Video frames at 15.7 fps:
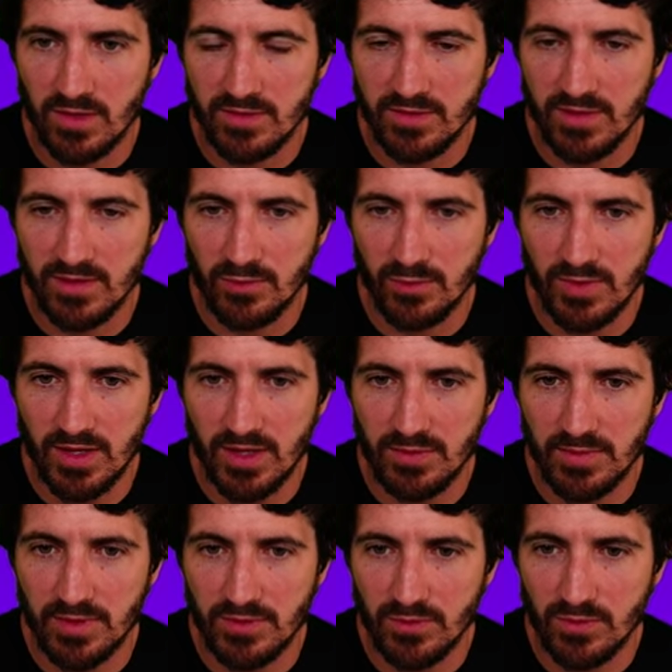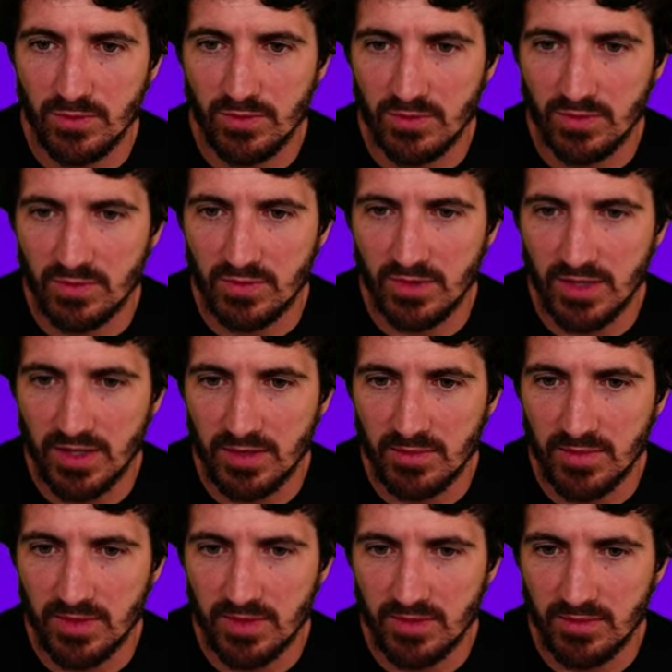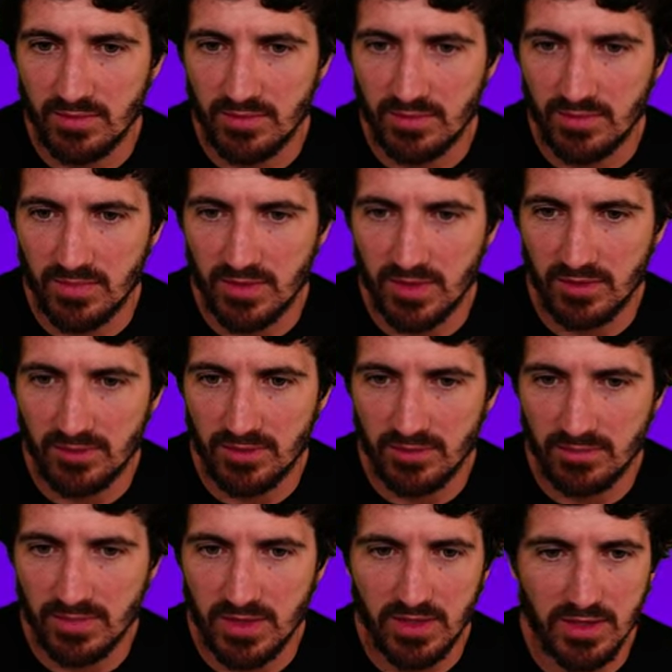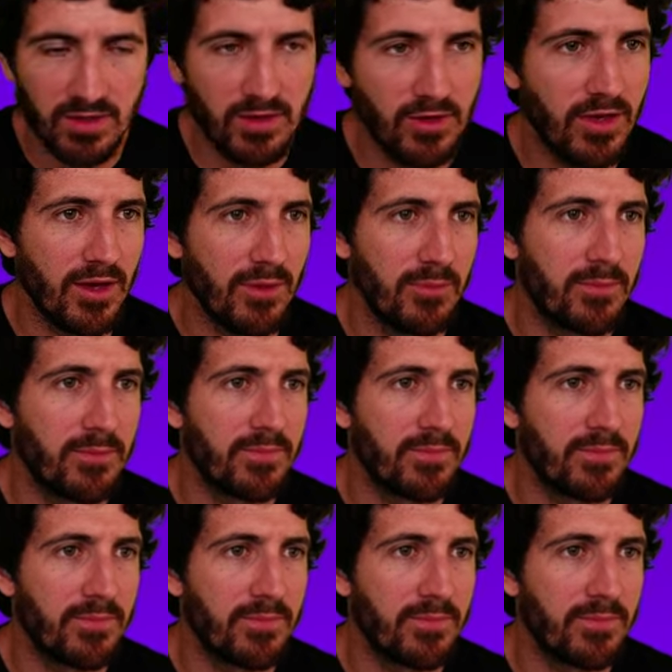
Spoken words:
chat with Llama 2 or code llama, blah blah blah. Okay.